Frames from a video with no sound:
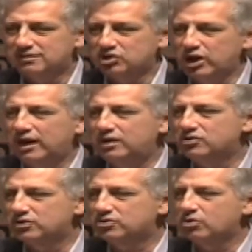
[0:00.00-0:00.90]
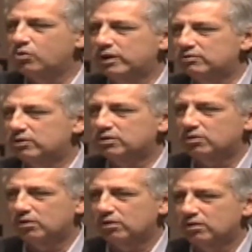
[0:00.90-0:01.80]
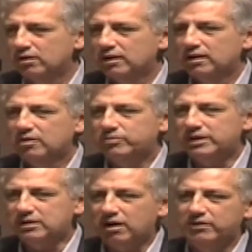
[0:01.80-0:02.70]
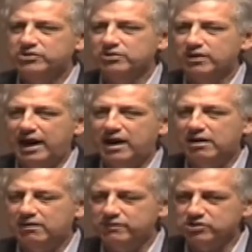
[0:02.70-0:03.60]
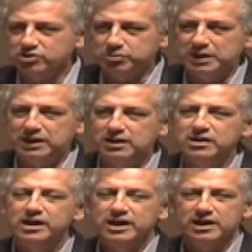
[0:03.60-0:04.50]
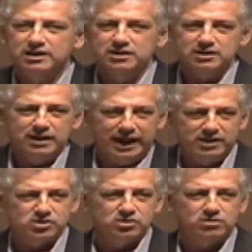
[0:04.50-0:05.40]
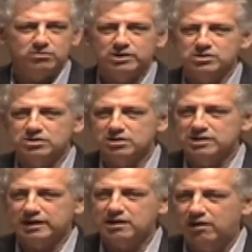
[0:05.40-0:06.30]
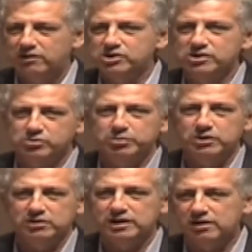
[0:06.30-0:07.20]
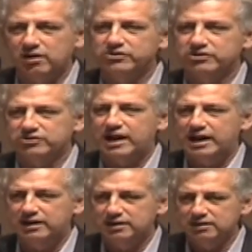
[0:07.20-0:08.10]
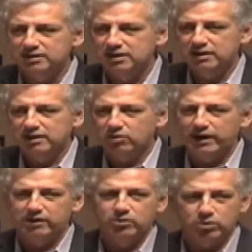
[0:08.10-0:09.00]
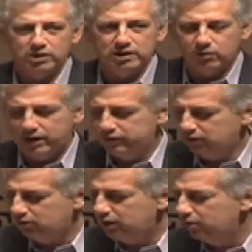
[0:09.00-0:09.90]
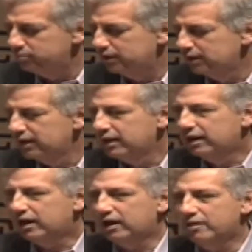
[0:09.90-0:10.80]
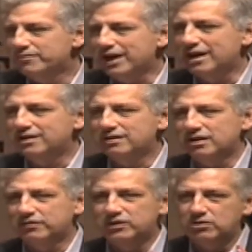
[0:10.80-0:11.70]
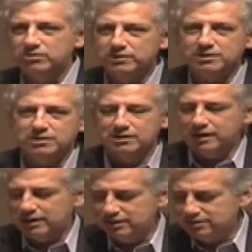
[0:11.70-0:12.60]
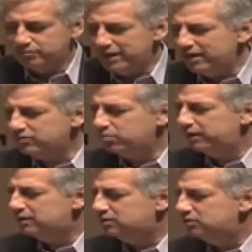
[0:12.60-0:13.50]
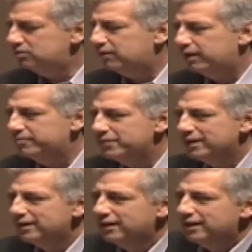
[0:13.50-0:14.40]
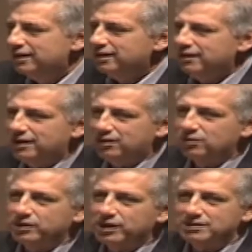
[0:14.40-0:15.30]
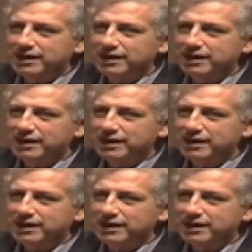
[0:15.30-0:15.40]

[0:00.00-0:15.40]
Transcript: change that's going to occur because of the speed and the nature in which technology is building in our society and around the globe. The best way to look at